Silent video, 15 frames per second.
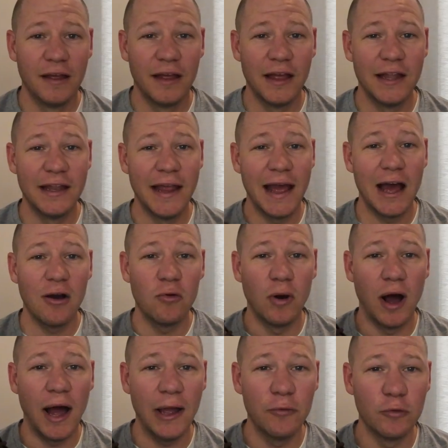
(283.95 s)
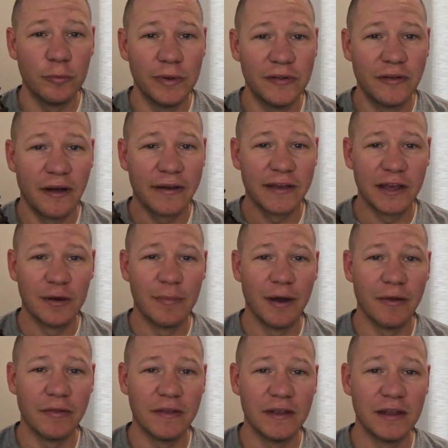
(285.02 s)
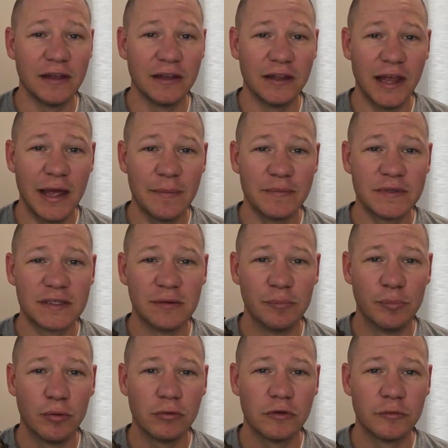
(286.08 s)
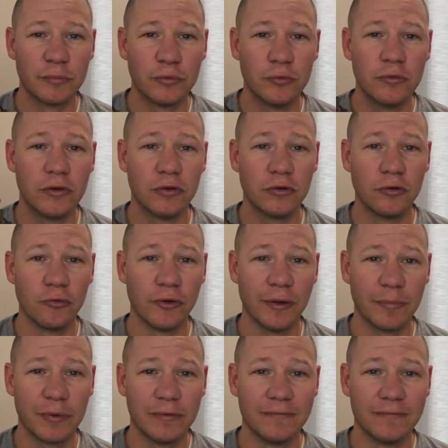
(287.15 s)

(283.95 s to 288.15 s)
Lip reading: And now I will be talking about the Lems Boulder Boot Grip.